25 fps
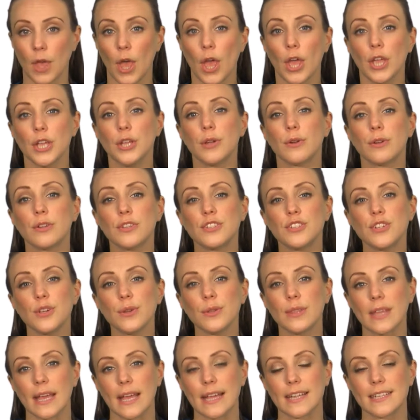You can do
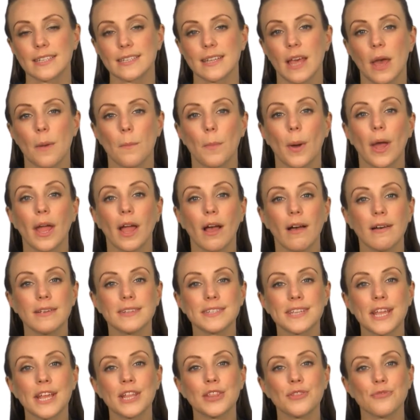this by
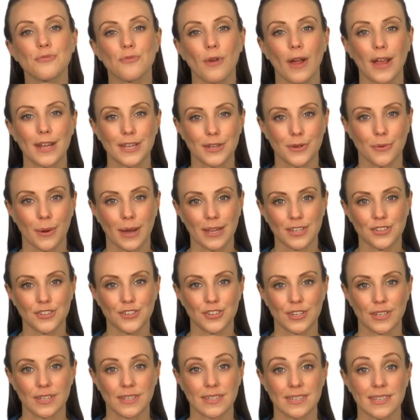asking the right
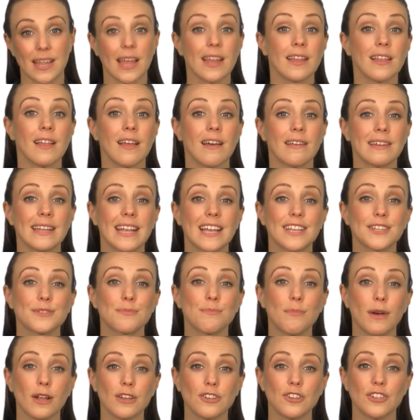questions and learning as
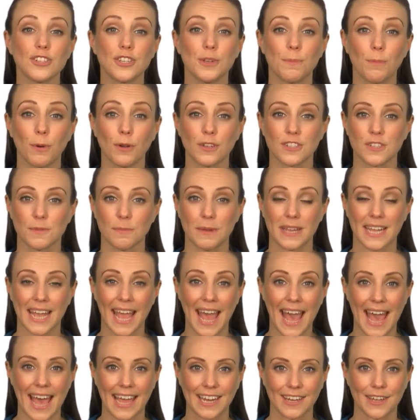much as you possibly
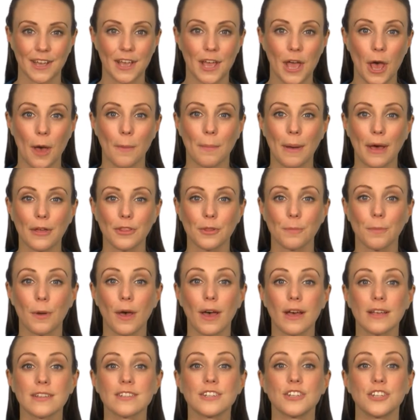can about the
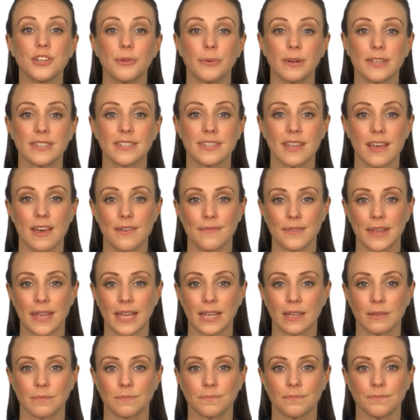person you are
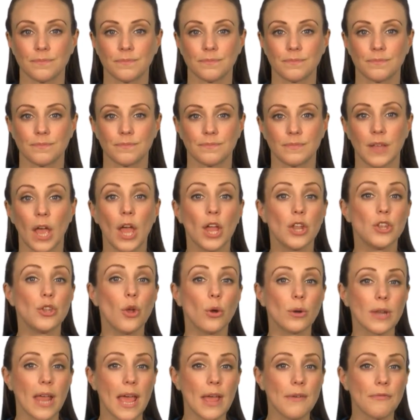serving. Not
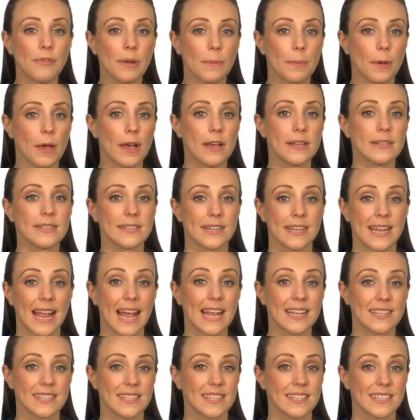every person
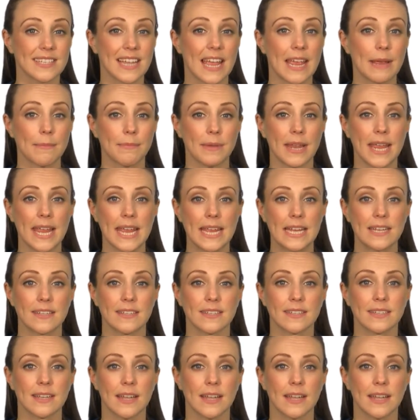has the same needs.